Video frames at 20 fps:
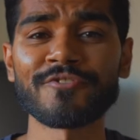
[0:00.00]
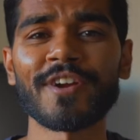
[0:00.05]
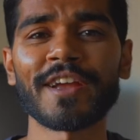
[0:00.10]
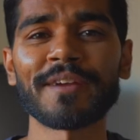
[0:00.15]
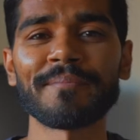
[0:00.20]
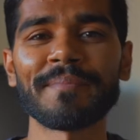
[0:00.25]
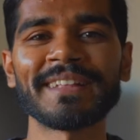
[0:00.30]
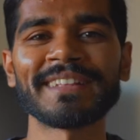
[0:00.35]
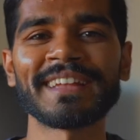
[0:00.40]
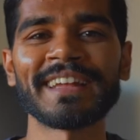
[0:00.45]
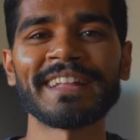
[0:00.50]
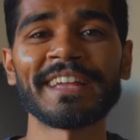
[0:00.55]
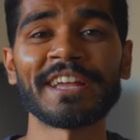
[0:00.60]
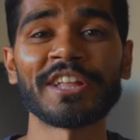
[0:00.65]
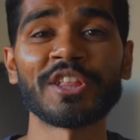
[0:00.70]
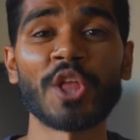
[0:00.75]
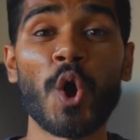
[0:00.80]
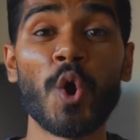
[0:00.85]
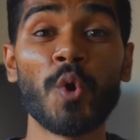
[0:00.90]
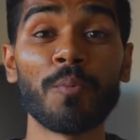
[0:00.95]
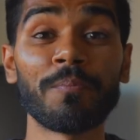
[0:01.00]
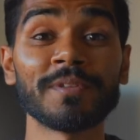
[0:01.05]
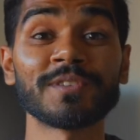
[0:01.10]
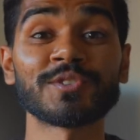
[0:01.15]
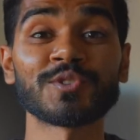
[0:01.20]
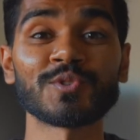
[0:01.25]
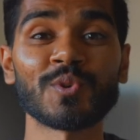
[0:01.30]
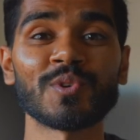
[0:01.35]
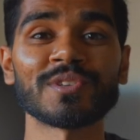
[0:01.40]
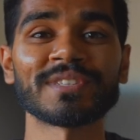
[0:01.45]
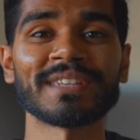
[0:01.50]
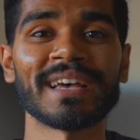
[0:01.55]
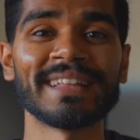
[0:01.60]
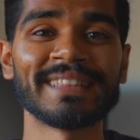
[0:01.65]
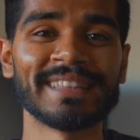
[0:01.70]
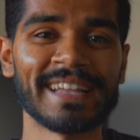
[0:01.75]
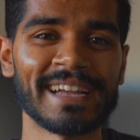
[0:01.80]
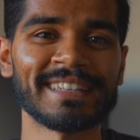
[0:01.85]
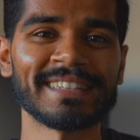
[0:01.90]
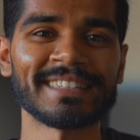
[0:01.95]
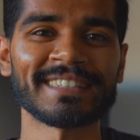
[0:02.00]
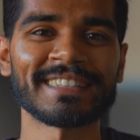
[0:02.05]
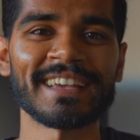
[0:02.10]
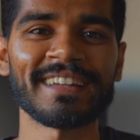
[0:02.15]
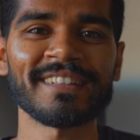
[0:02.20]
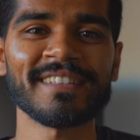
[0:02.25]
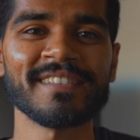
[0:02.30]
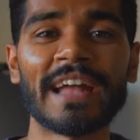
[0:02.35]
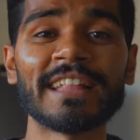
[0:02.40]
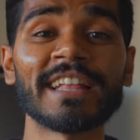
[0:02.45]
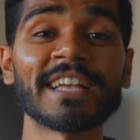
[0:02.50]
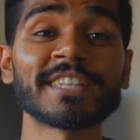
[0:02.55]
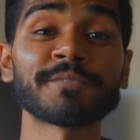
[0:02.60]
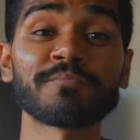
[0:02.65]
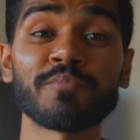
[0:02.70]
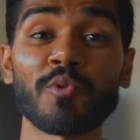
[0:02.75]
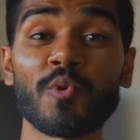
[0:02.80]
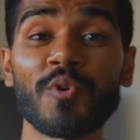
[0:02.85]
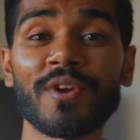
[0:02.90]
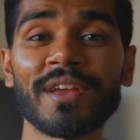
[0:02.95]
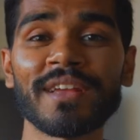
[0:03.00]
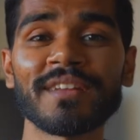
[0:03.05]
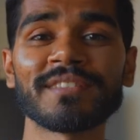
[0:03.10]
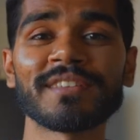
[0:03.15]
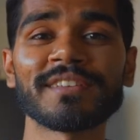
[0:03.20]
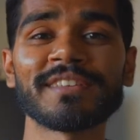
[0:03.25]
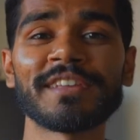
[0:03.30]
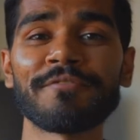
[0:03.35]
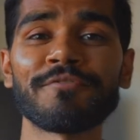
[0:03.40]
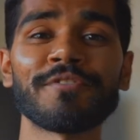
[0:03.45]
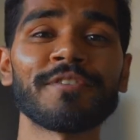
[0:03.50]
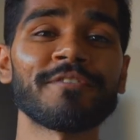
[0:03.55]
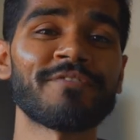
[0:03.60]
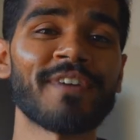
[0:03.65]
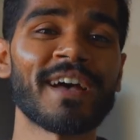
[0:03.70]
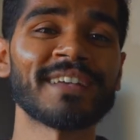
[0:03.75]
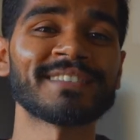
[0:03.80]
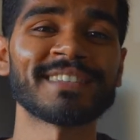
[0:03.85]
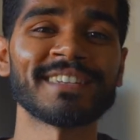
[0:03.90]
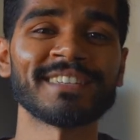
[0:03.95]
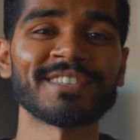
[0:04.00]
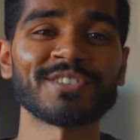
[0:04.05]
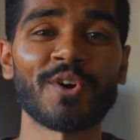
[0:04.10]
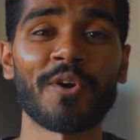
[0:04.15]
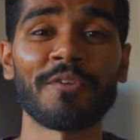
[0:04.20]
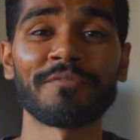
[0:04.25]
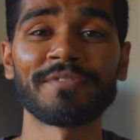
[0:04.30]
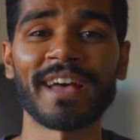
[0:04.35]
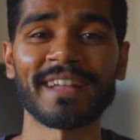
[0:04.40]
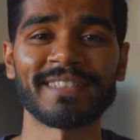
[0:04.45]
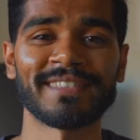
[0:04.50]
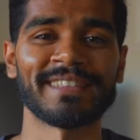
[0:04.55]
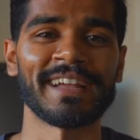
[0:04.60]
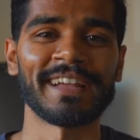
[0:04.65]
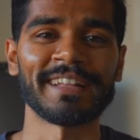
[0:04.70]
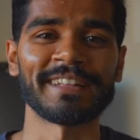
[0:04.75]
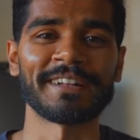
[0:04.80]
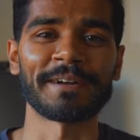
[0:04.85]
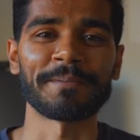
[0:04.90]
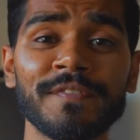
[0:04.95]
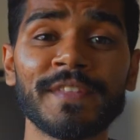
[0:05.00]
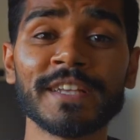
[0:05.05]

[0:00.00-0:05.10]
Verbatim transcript: recommend getting an open source dataset and exploring the different facets of that data.